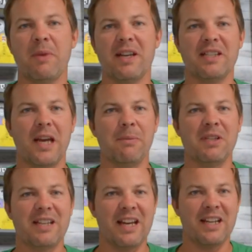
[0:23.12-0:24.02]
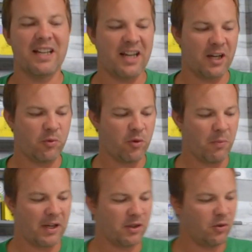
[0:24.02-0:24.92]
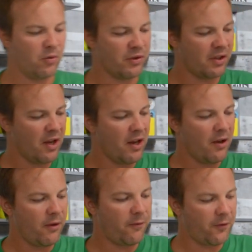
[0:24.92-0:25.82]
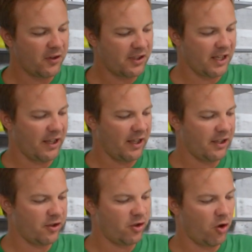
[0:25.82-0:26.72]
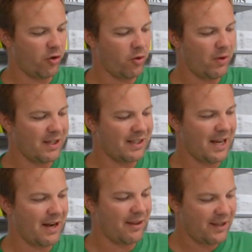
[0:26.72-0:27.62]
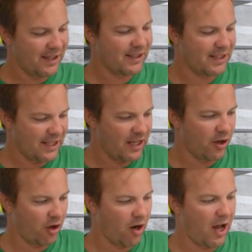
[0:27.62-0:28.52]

my assignments and connect with my students. The first thing I'd like to show you is that this year